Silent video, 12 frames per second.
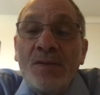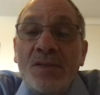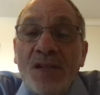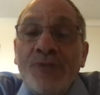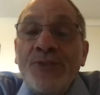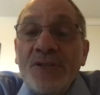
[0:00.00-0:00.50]

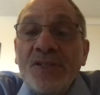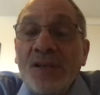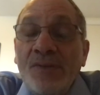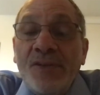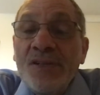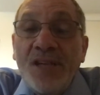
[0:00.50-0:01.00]
different
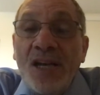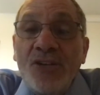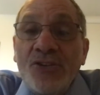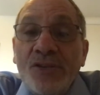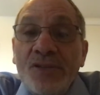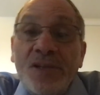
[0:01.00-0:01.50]

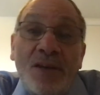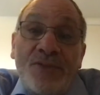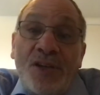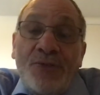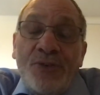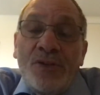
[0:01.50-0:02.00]
civilizations have
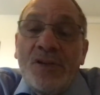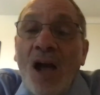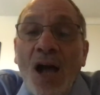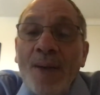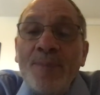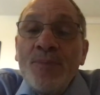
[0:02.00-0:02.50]
different
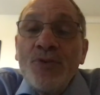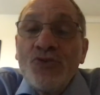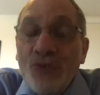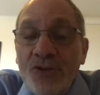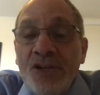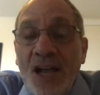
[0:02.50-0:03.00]
time
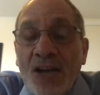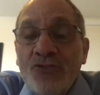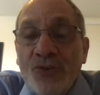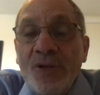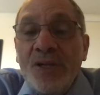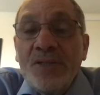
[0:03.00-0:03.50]

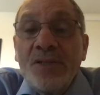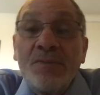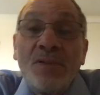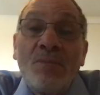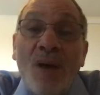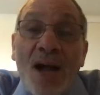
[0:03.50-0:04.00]
trajectories.
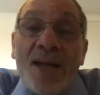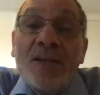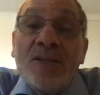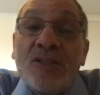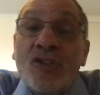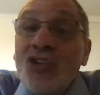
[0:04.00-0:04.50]
And the
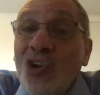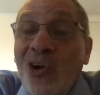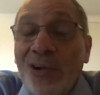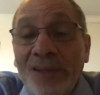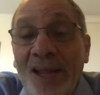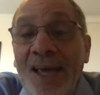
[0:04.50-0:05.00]
Mayans
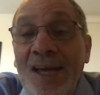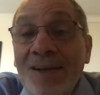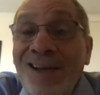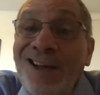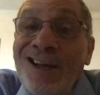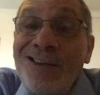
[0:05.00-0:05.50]
start late
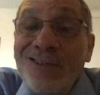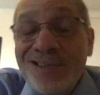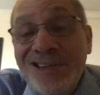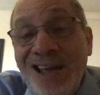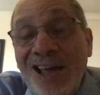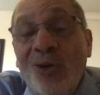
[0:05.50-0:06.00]

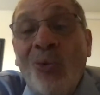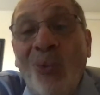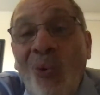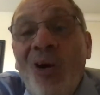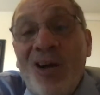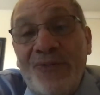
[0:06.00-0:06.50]
because they had to
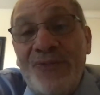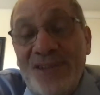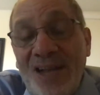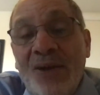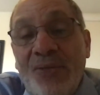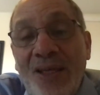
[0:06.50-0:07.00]
walk for
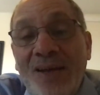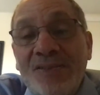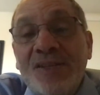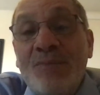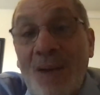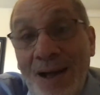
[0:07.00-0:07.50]

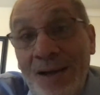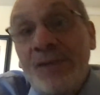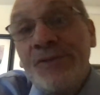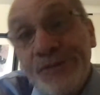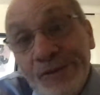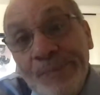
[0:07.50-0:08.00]
10,000
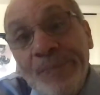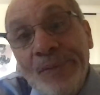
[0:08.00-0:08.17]
miles